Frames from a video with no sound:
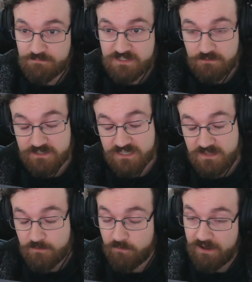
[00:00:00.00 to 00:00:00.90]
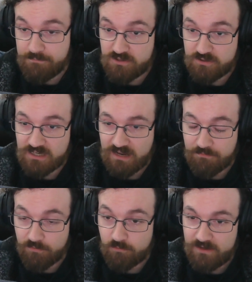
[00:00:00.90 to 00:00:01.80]
If a series has 3 episodes, it'll
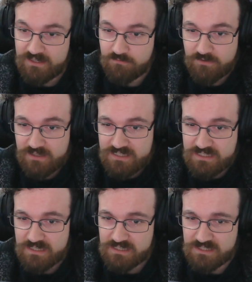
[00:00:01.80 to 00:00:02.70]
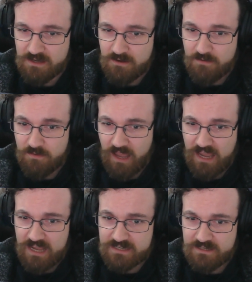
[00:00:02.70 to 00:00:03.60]
have 3 different listings.
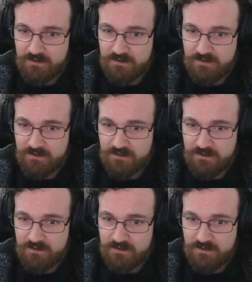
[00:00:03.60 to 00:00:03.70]
And